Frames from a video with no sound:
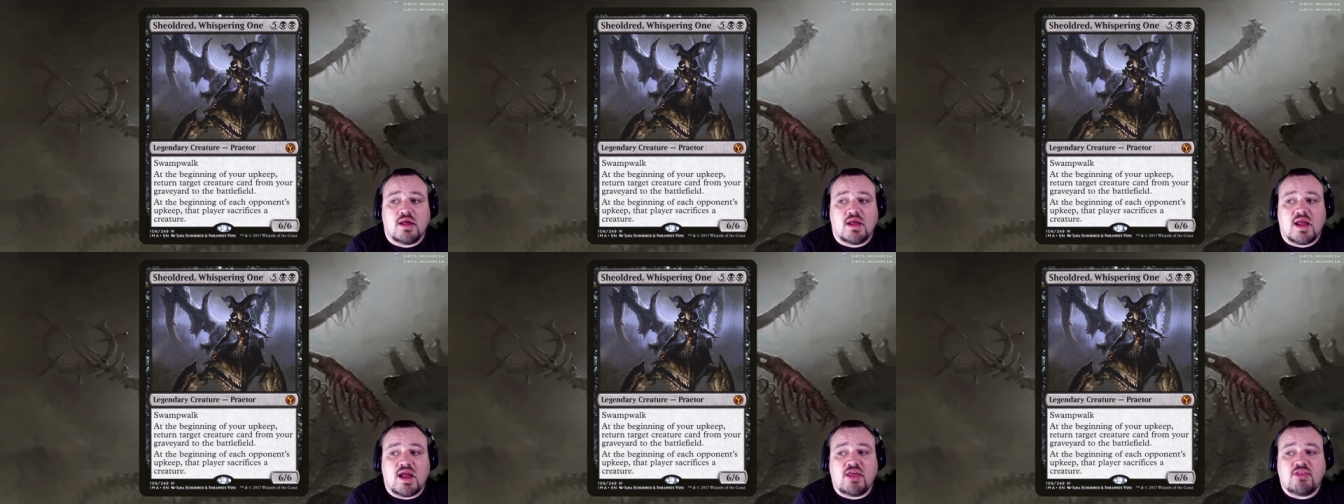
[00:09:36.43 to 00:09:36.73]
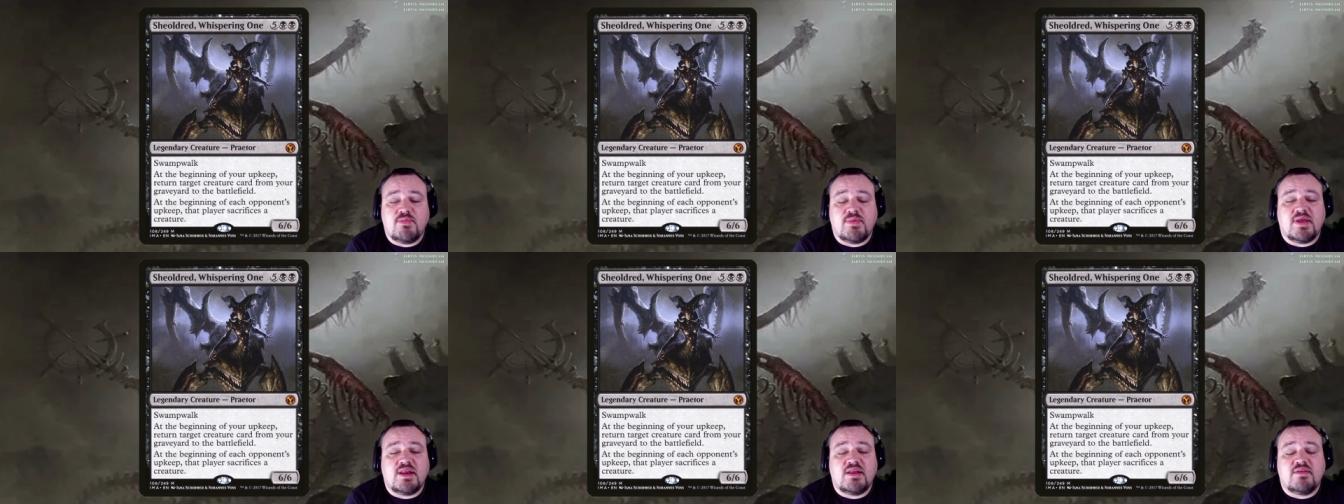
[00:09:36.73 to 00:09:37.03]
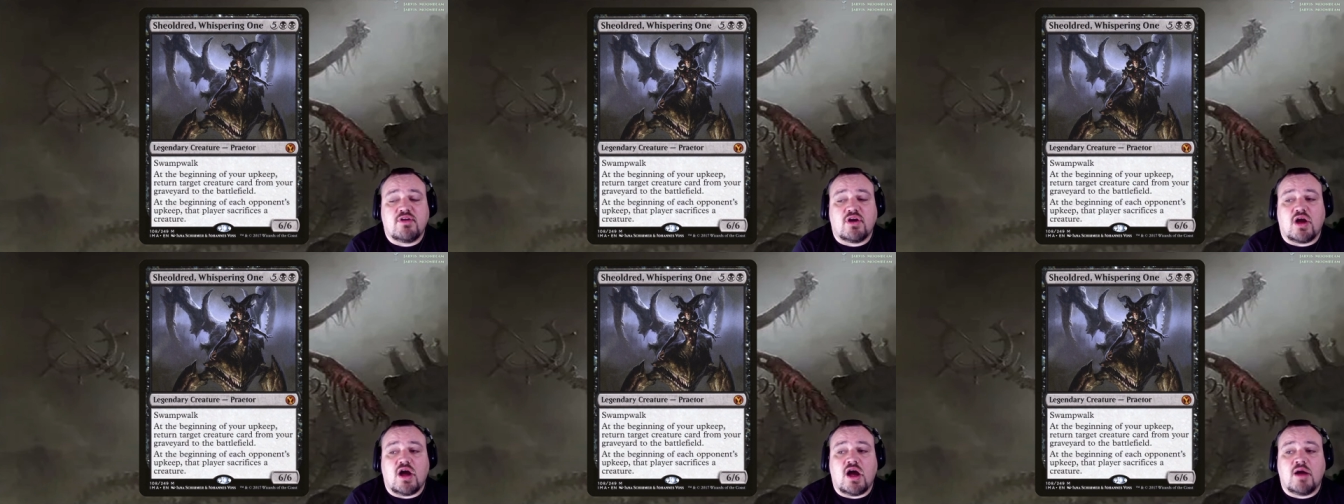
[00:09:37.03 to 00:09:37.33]
At the beginning of
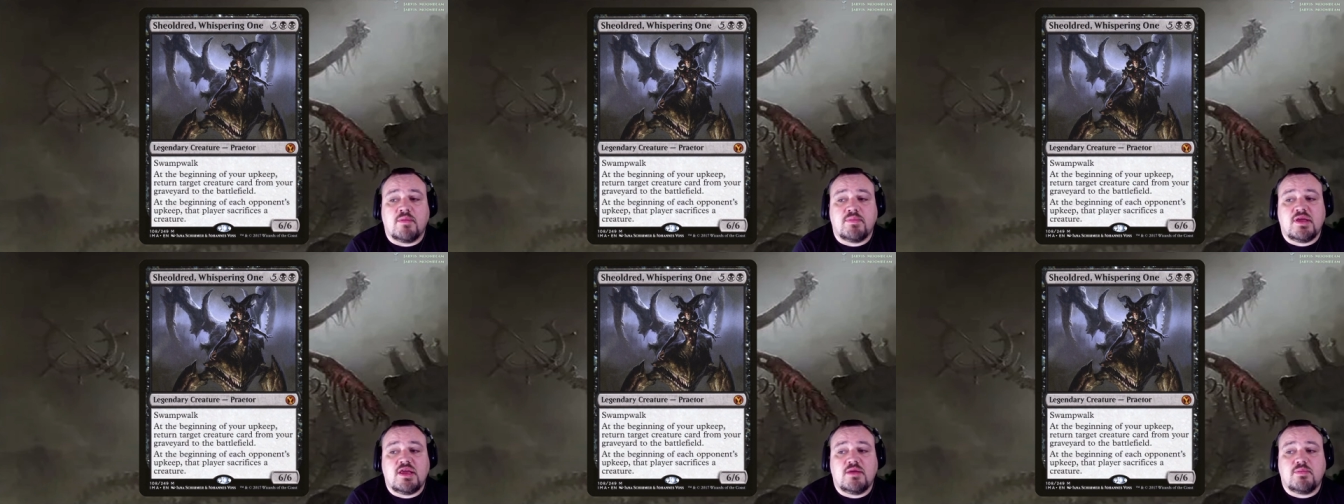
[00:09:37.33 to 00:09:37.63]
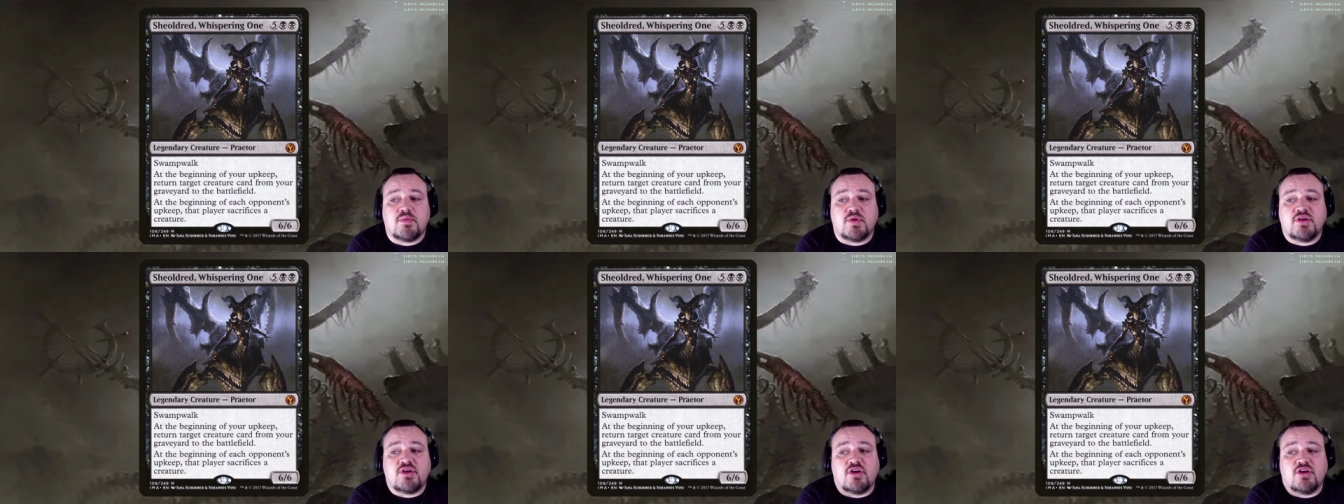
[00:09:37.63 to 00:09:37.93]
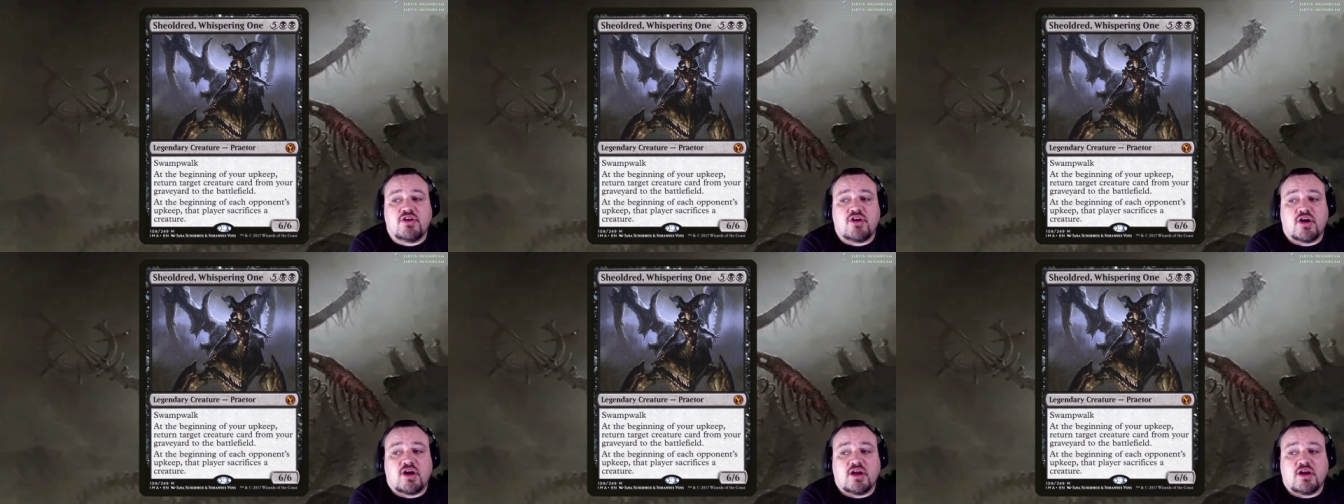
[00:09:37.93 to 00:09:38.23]
your upkeep, return
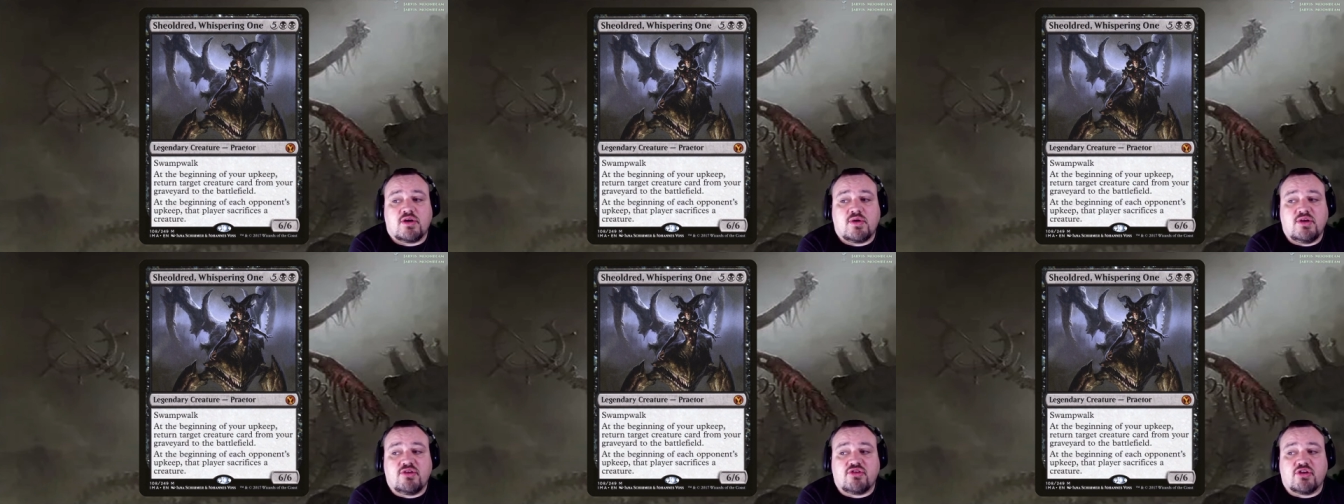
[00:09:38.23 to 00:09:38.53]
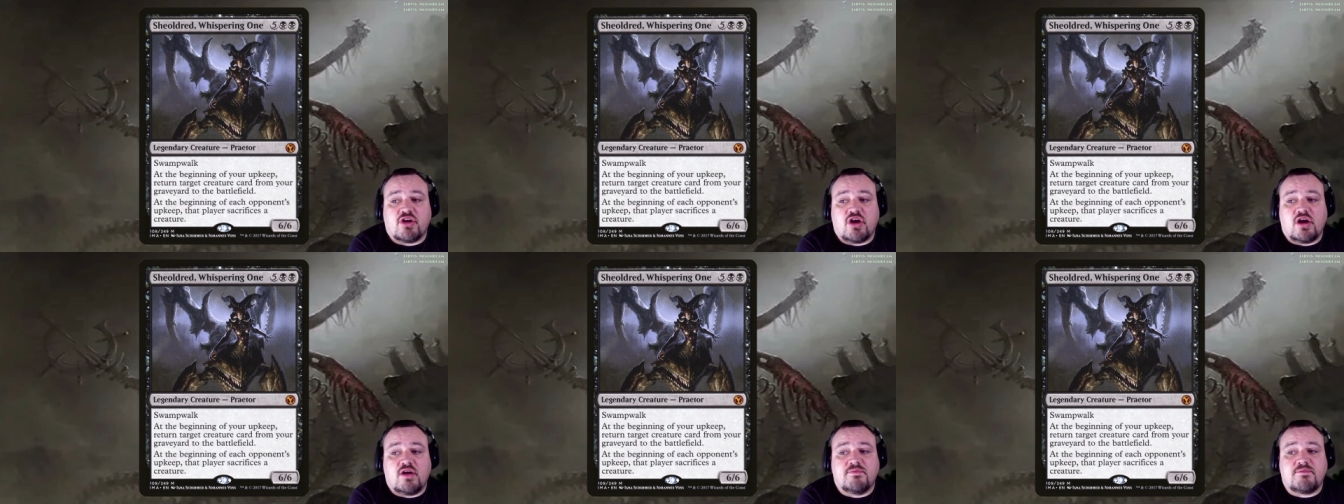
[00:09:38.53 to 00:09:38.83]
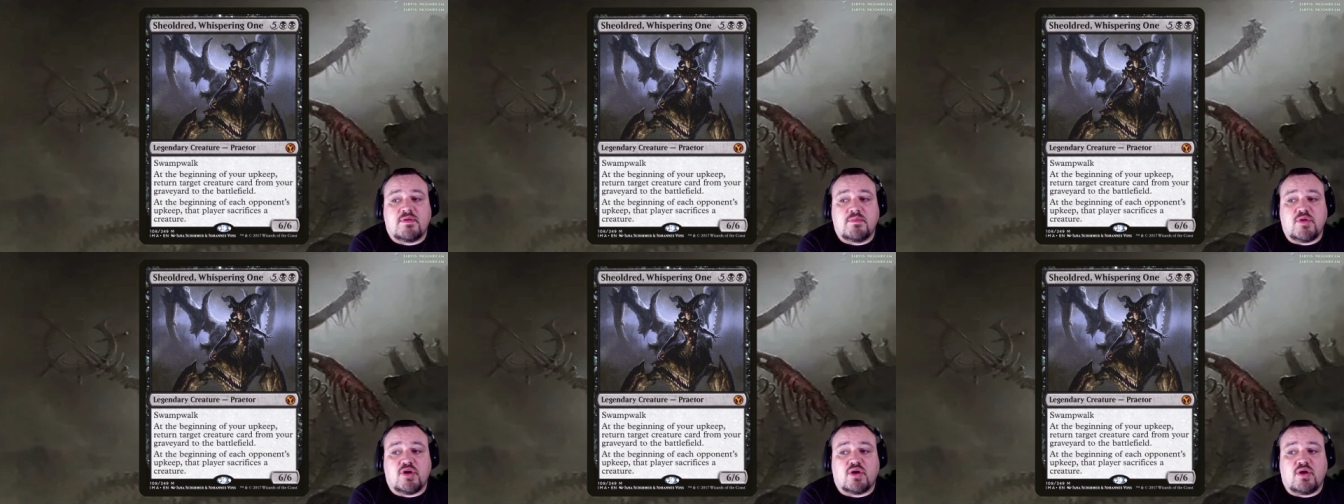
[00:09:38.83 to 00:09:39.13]
target creature card
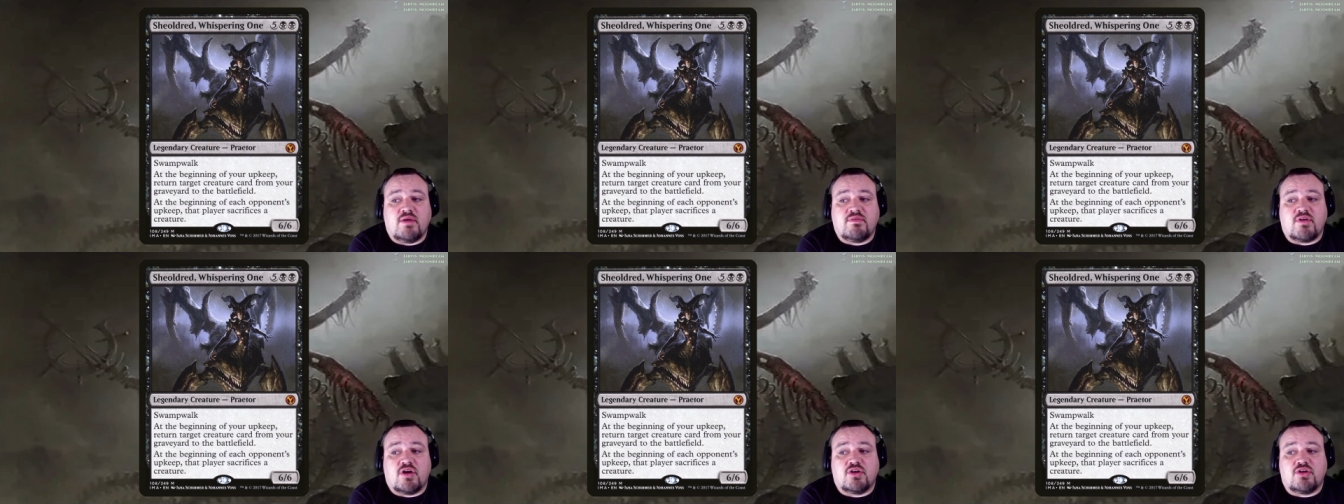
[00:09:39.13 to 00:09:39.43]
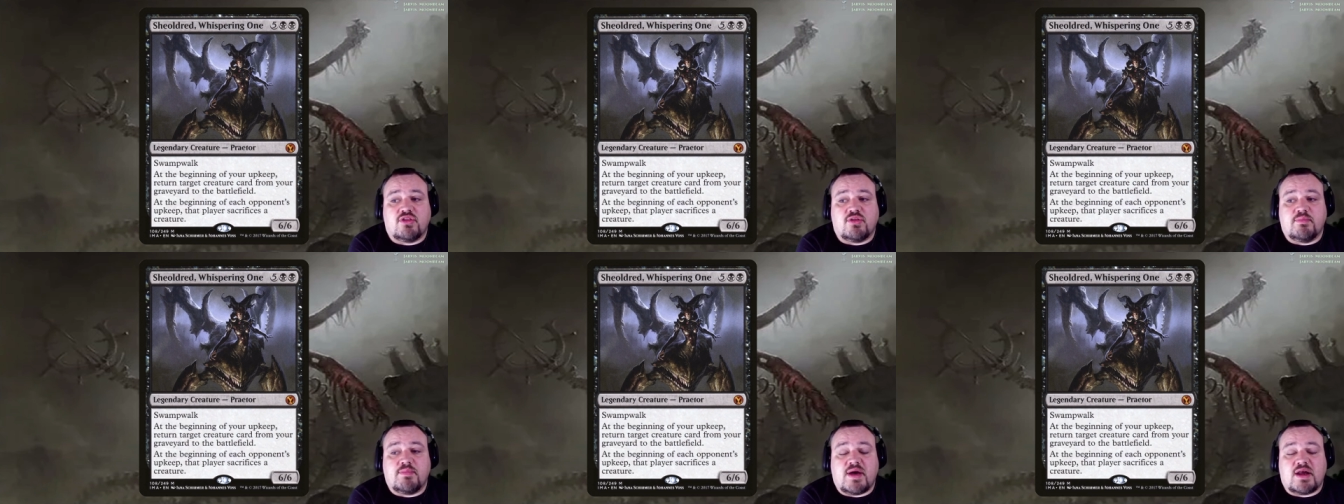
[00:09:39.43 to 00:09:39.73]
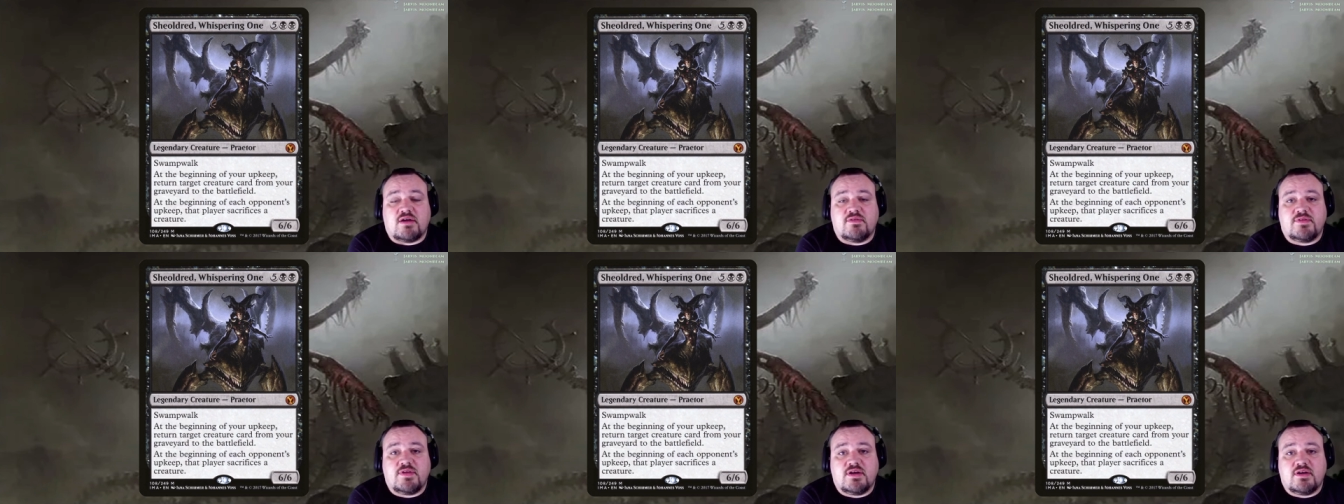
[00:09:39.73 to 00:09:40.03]
from your graveyard to the
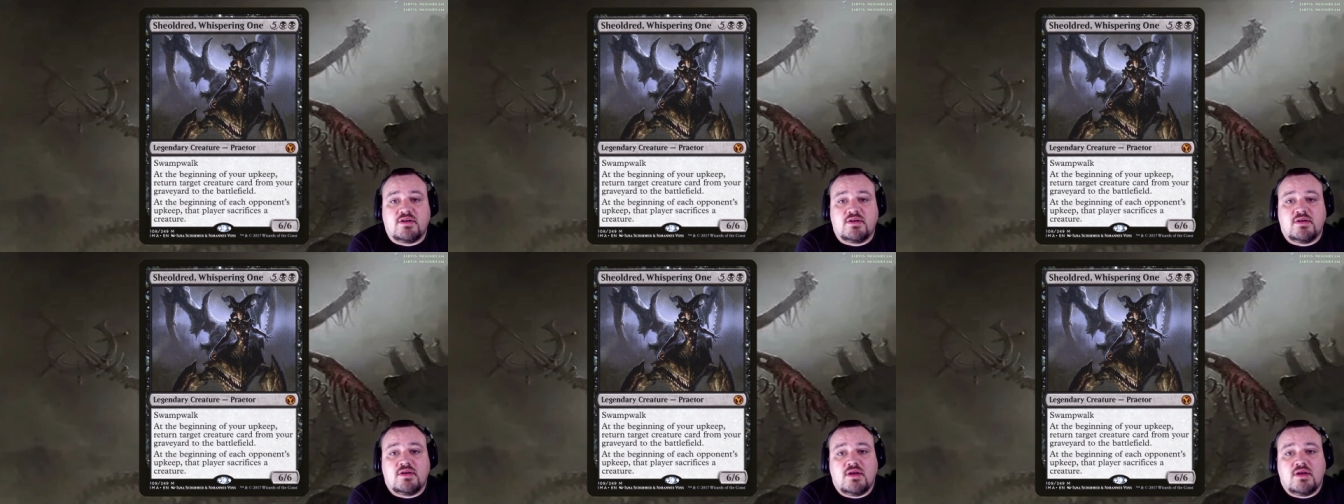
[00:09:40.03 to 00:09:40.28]
battlefield.